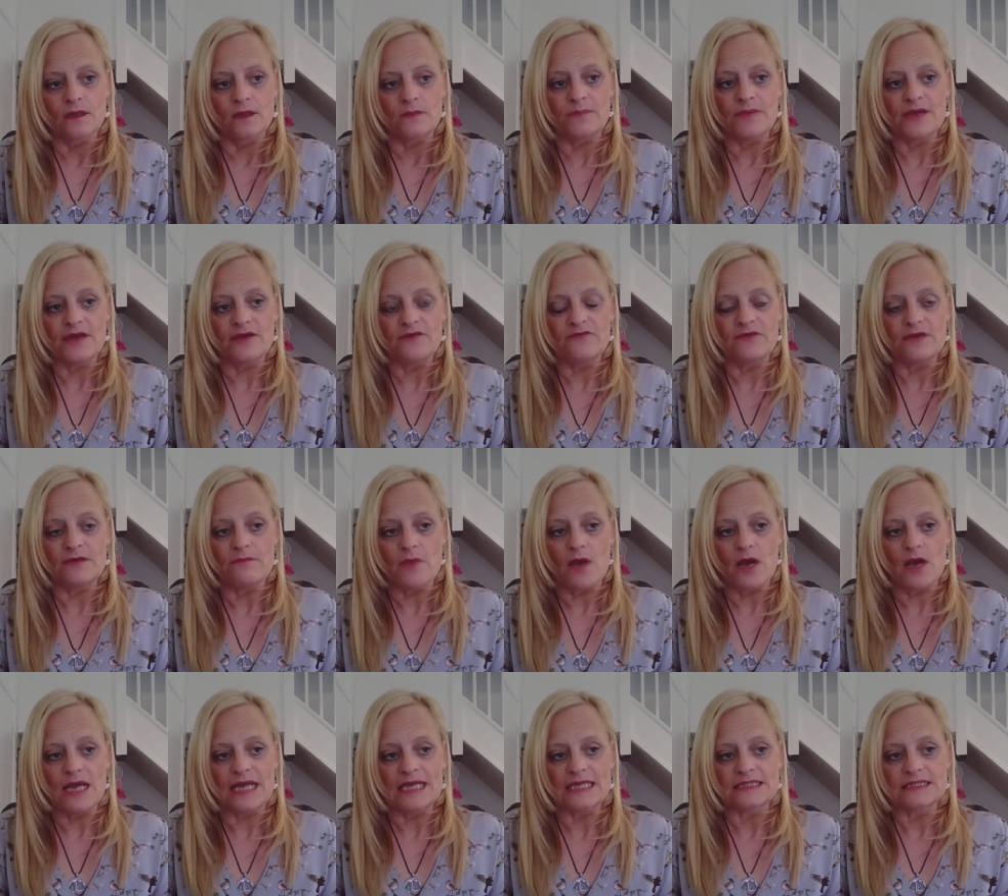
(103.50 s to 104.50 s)
bear in
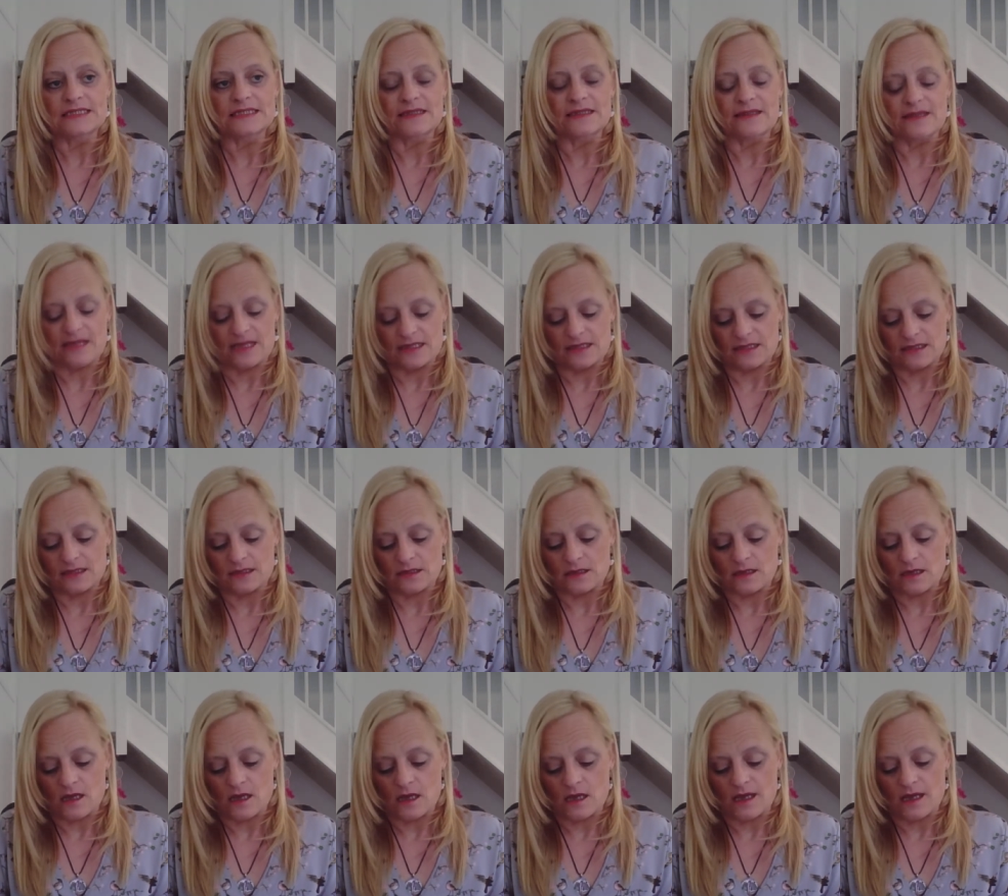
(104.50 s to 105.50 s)
mind that
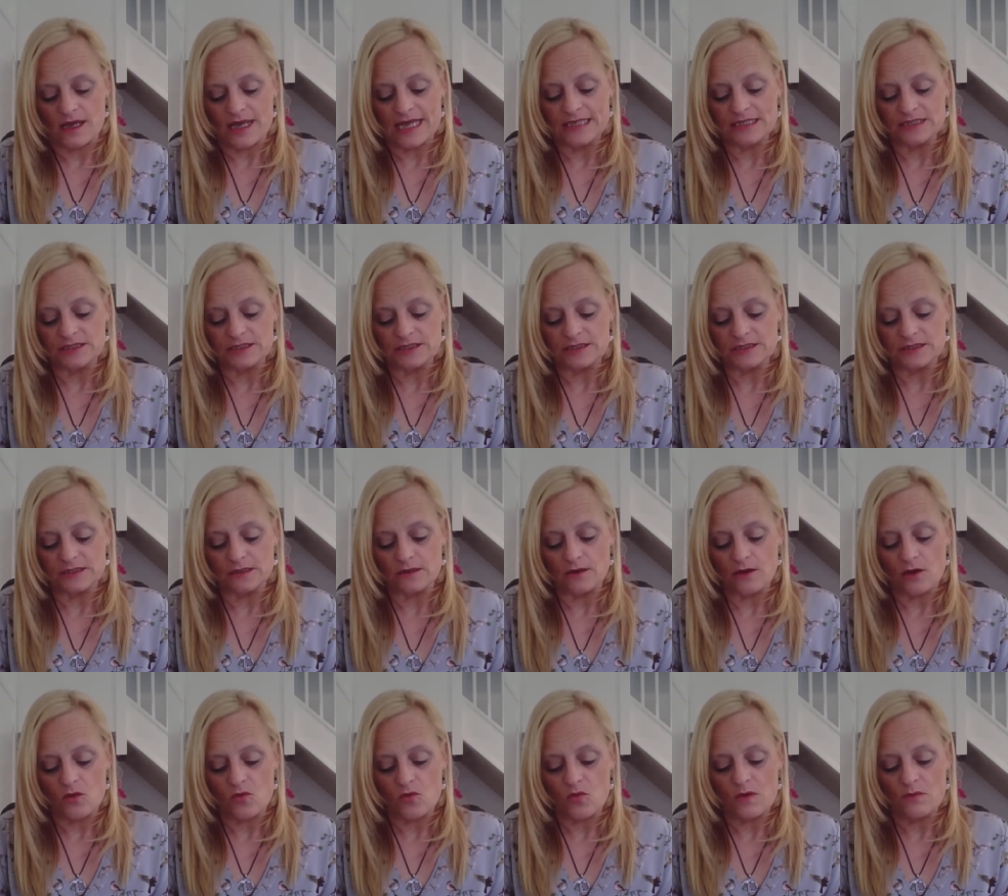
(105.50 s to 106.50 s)
Uh, energies can
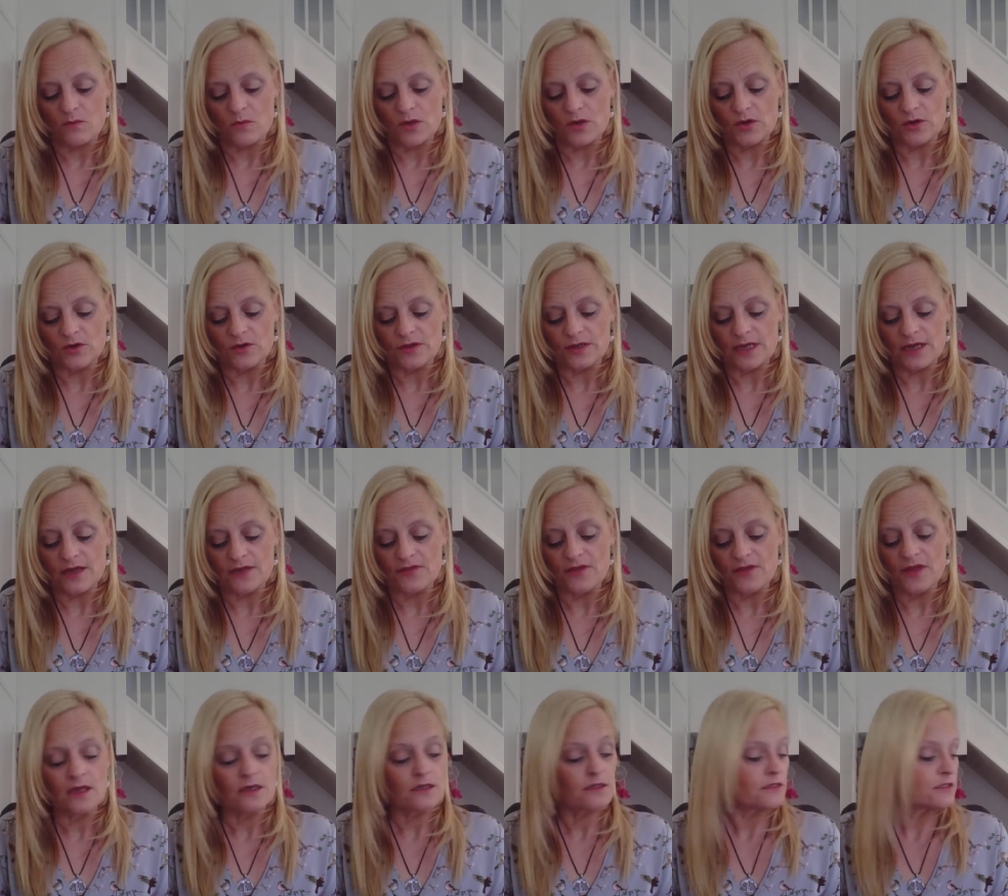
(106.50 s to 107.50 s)
go one way or the
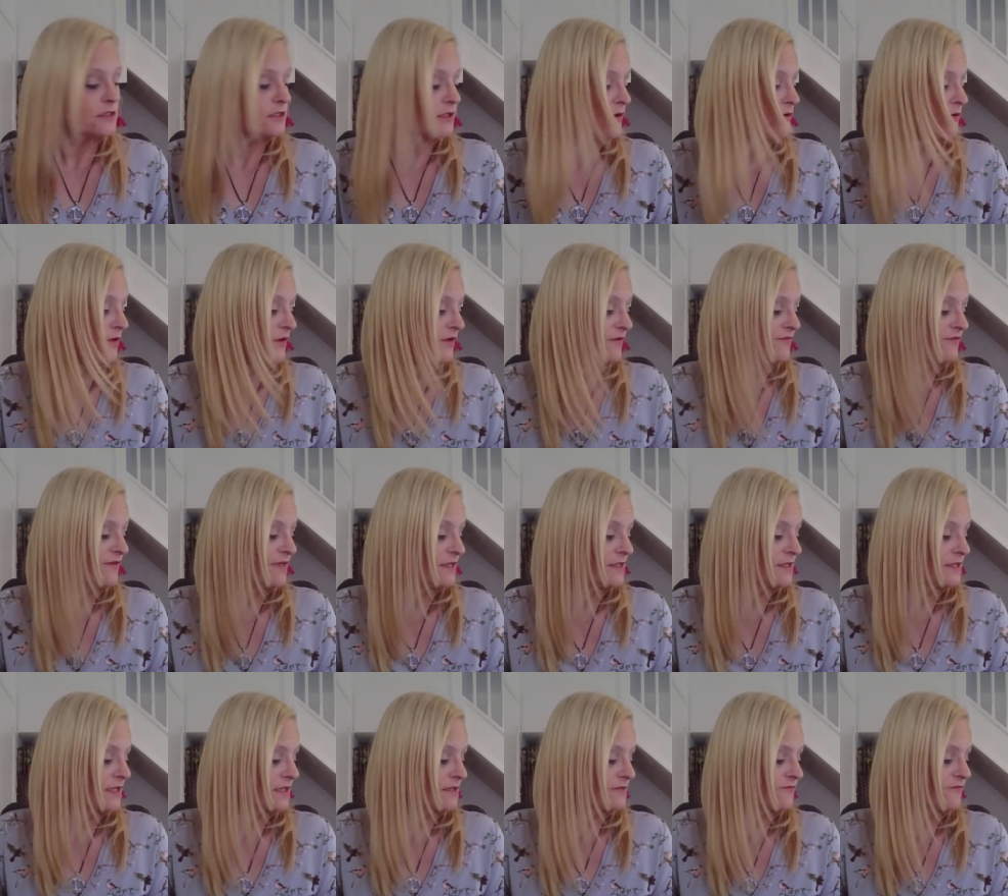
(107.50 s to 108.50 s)
other, so if it
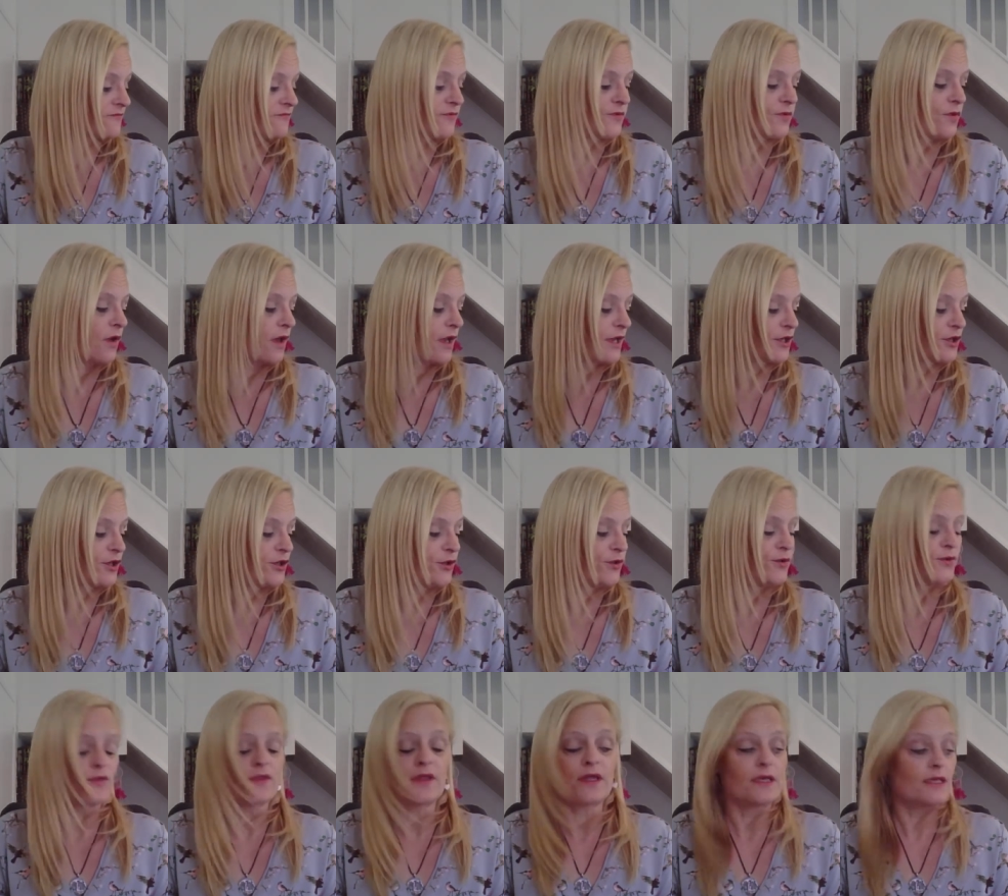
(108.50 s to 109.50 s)
doesn't feel like you,
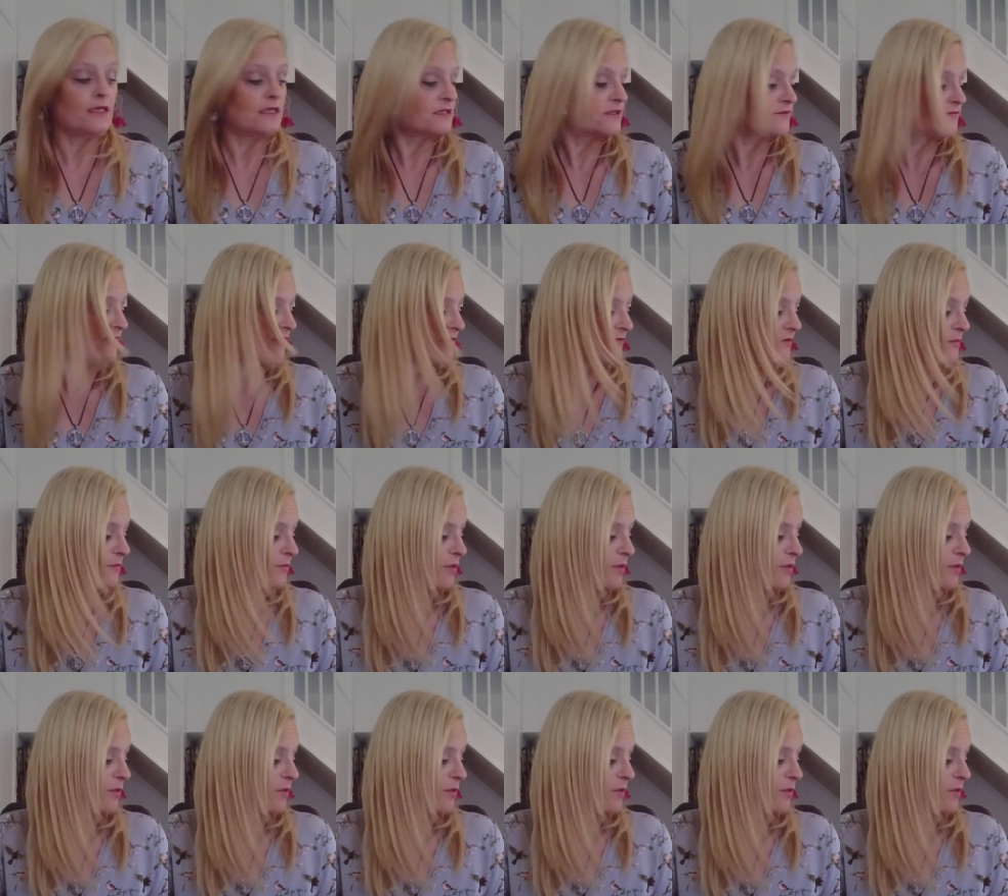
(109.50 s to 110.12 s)
then it's very